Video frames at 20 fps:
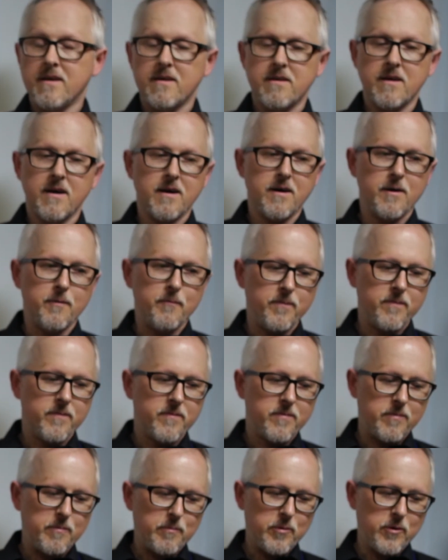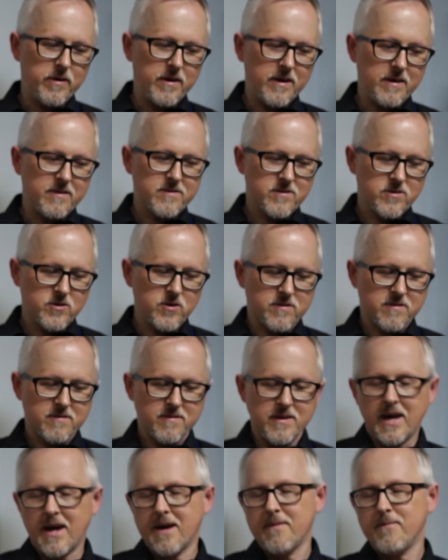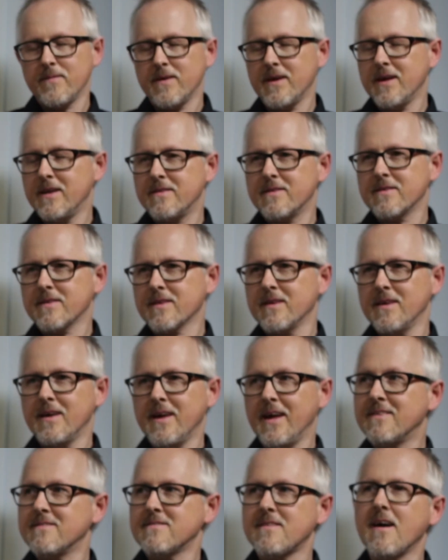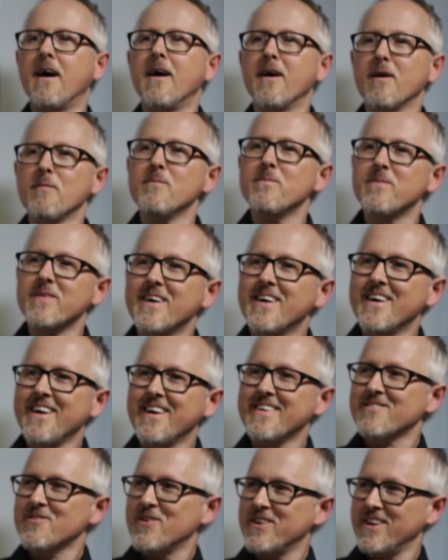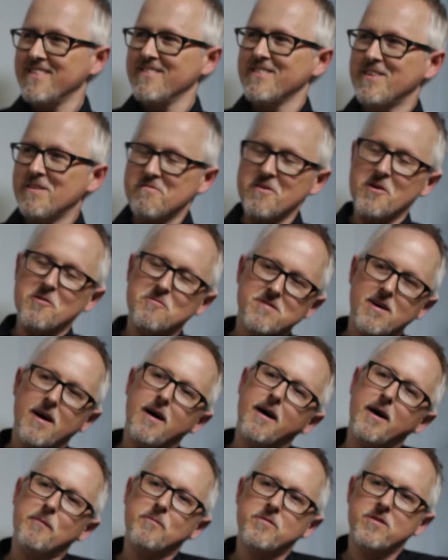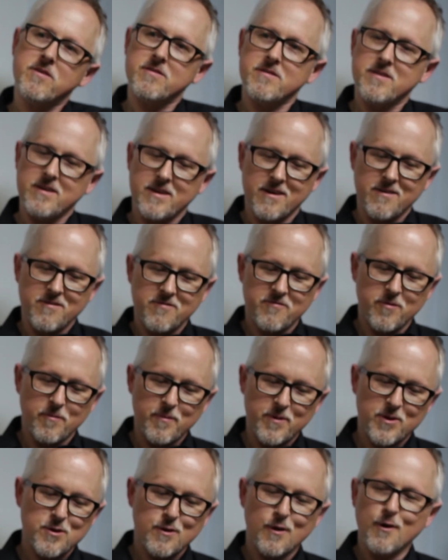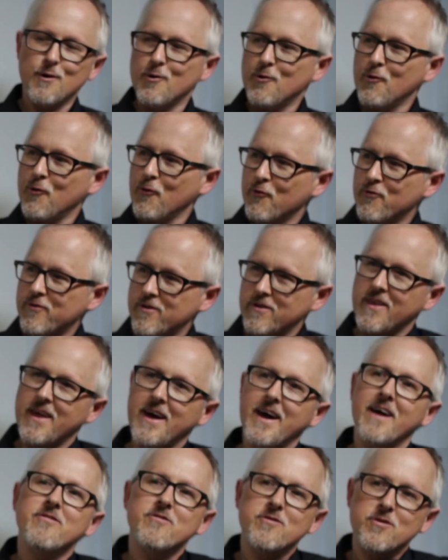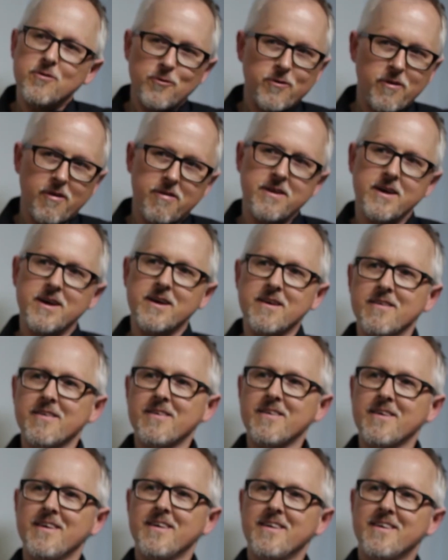But it's just it's time. It's trying to devote time to from a school to that to other things.